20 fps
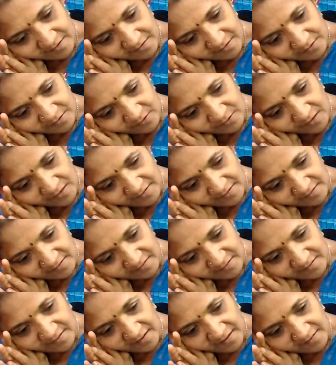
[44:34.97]
So that is
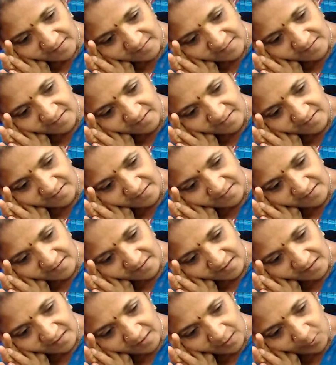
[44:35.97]
the classically
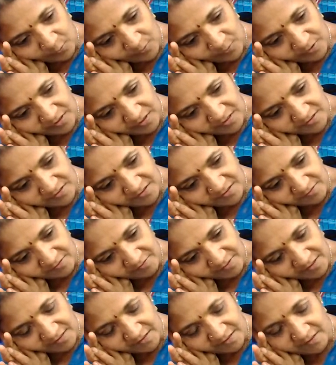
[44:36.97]
allowed region
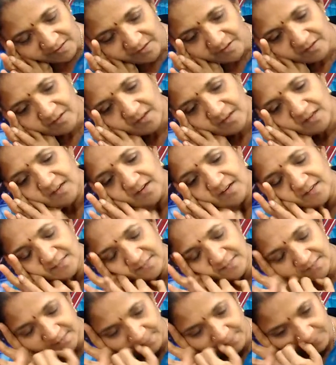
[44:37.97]
when
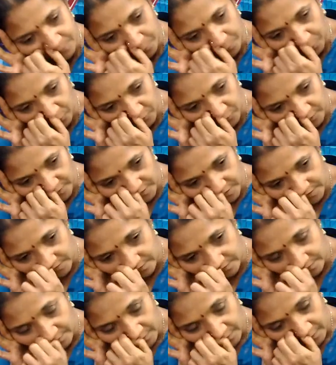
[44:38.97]
energy is
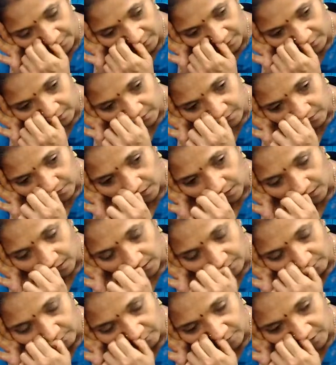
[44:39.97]
positive,
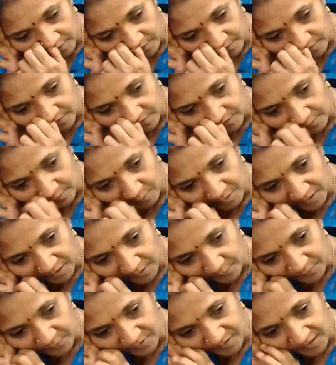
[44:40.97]
and once it
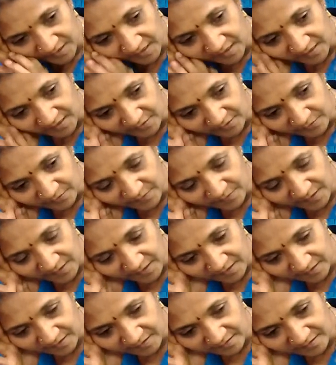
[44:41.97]
becomes negative,
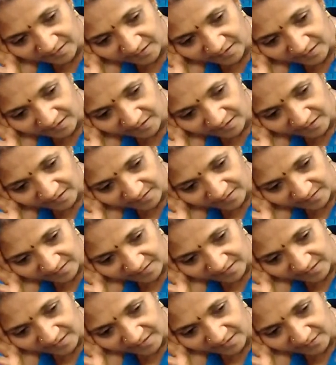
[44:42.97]
then it is a
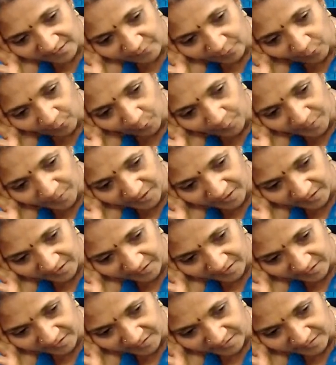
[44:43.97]
classically forbidden
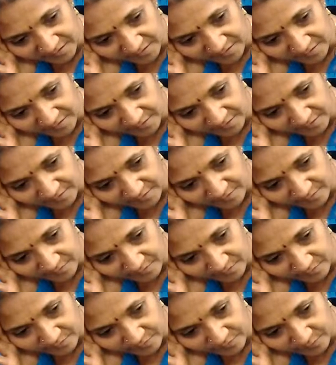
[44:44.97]
region.
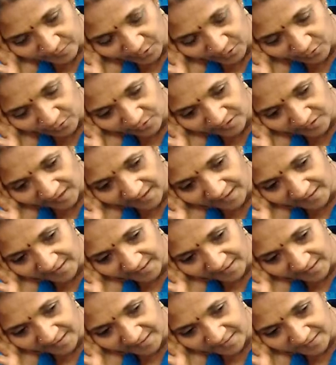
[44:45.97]
Because
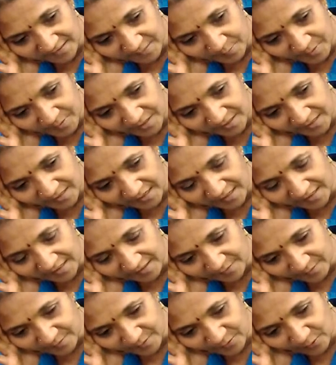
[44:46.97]
kinetic energy being
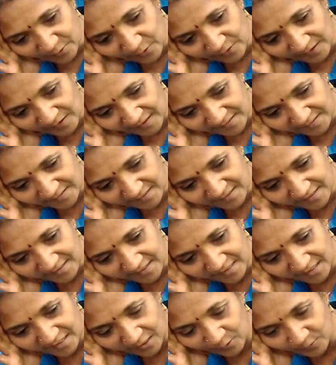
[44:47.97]
negative is not classically
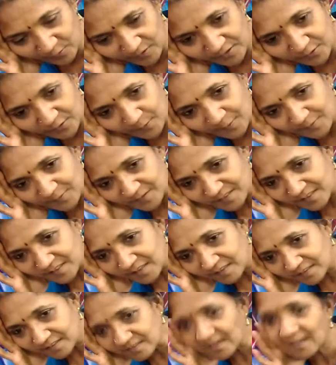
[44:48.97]
allowed. That's why we say
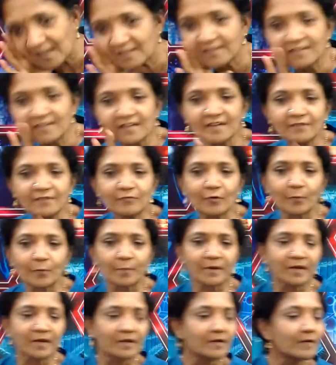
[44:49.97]
it's classically forbidden.